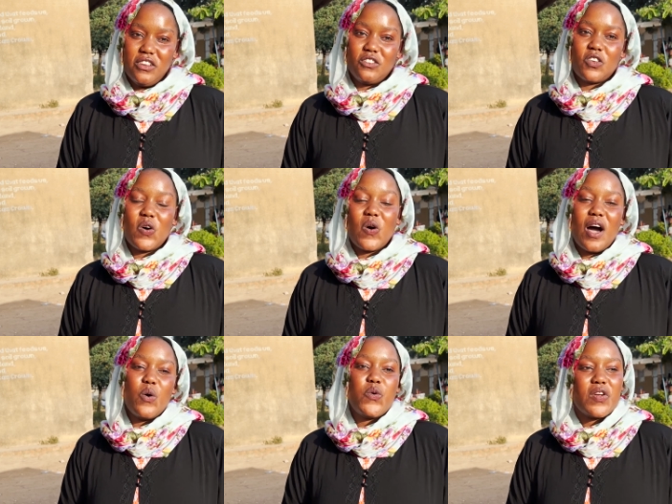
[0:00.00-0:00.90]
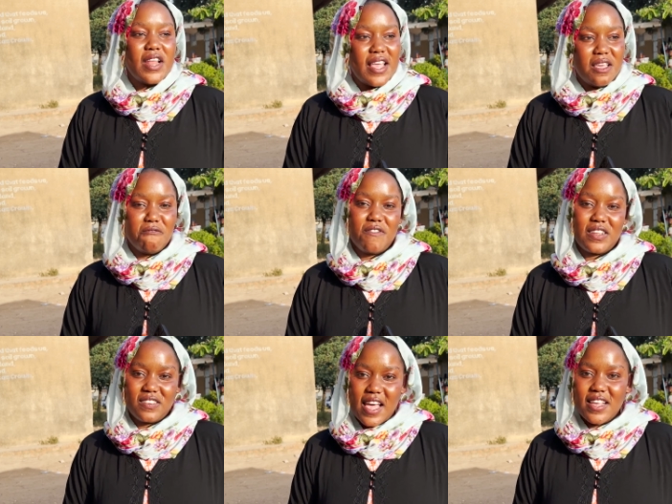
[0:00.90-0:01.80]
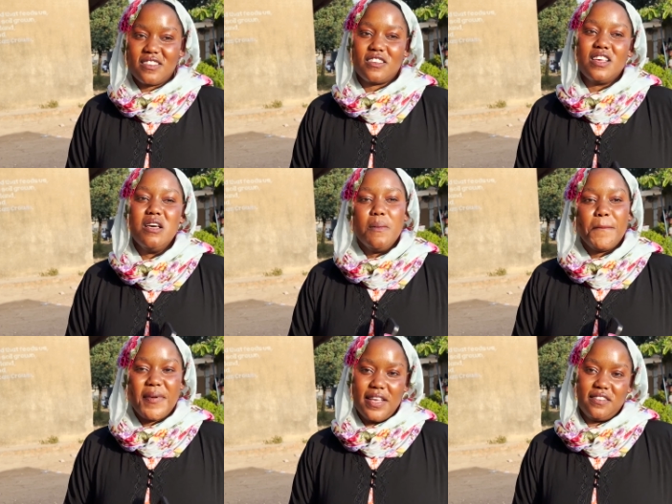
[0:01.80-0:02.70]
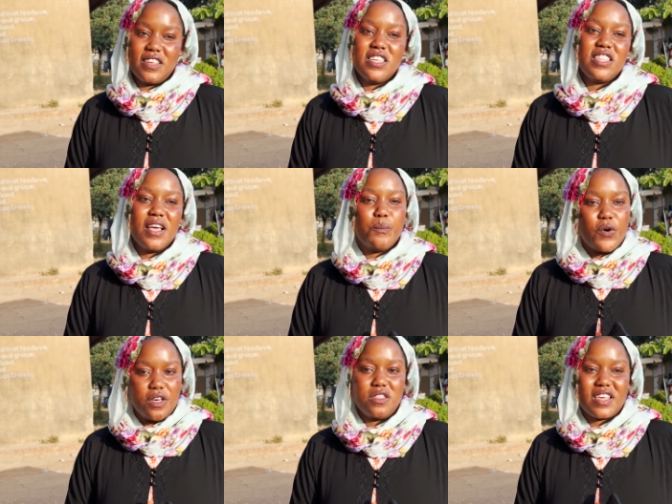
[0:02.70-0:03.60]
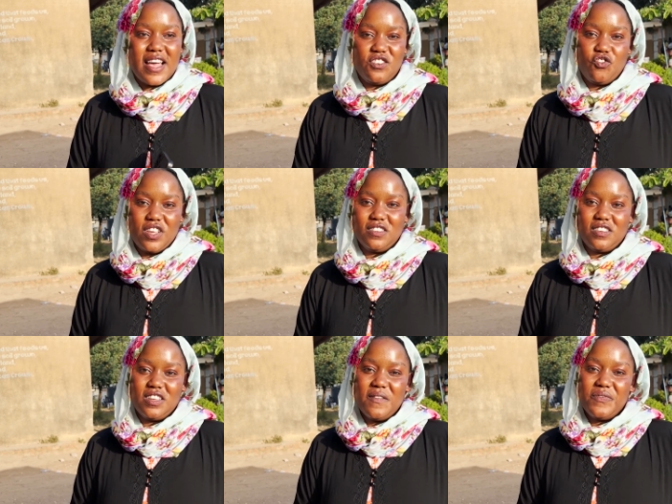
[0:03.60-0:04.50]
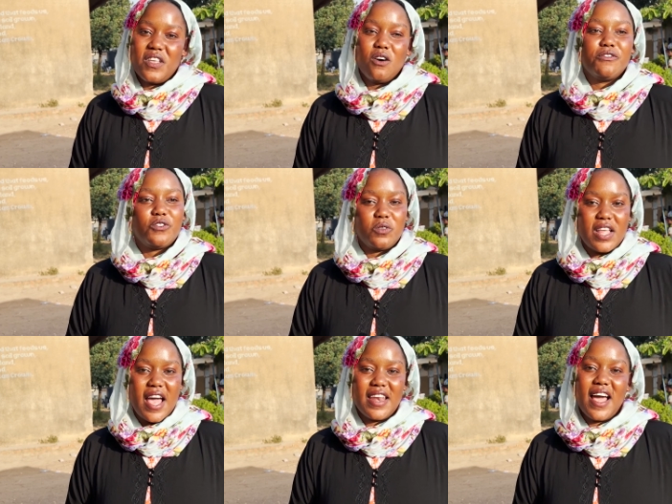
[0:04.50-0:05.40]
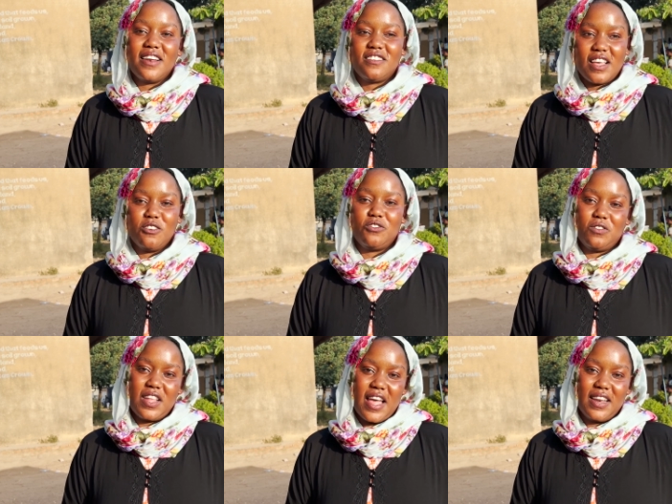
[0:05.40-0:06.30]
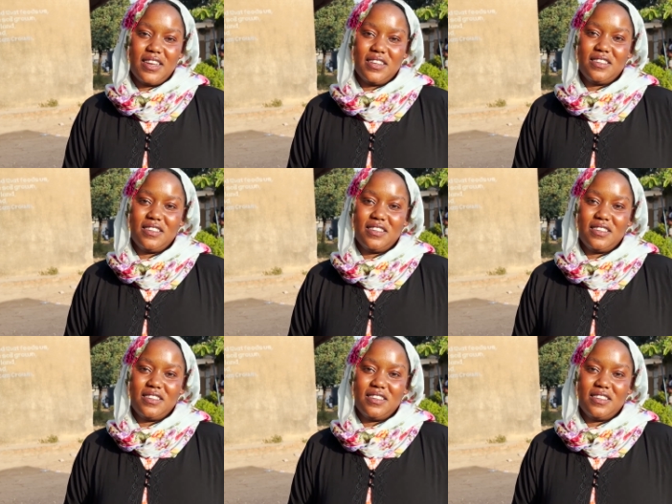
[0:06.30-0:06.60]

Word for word: So I will really emphasize peace in the both countries of Sudan and South Sudan.